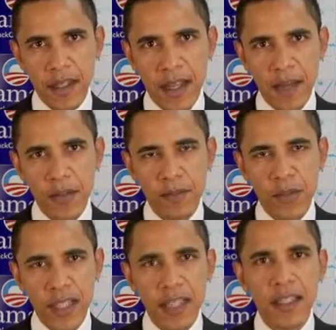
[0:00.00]
I was
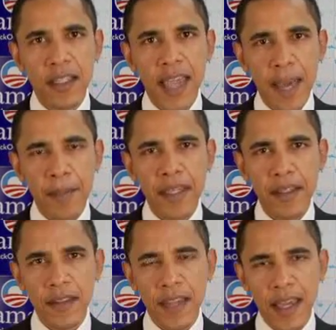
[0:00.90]
particularly happy
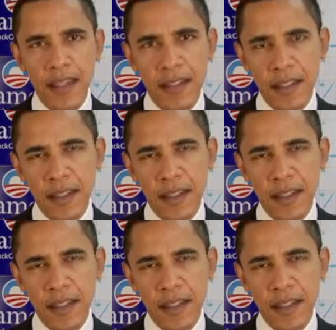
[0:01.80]
that